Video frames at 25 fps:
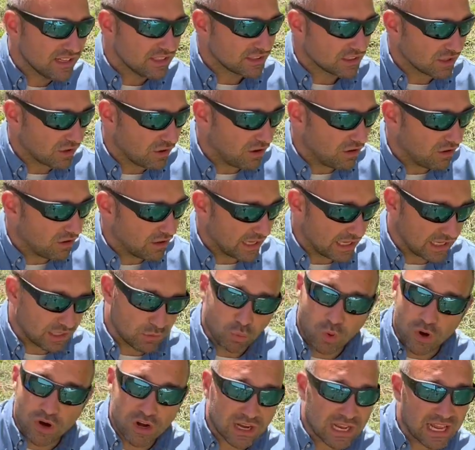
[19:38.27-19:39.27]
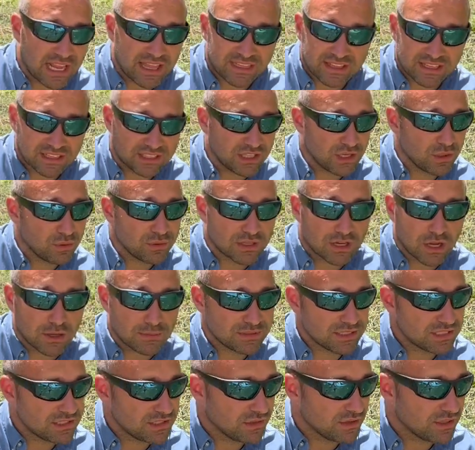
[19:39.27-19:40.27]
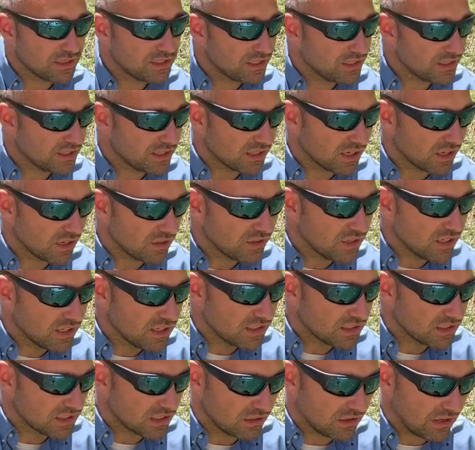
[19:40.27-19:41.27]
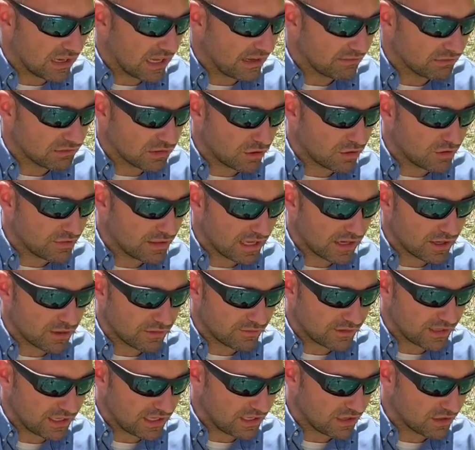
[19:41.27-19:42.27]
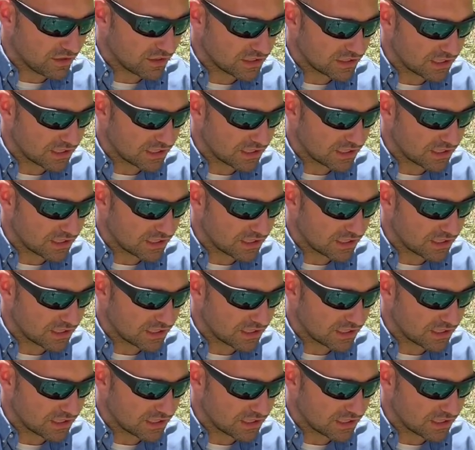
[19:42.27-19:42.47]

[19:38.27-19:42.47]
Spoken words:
So and work ethic too, it comes into it too, So I've learned that over the years.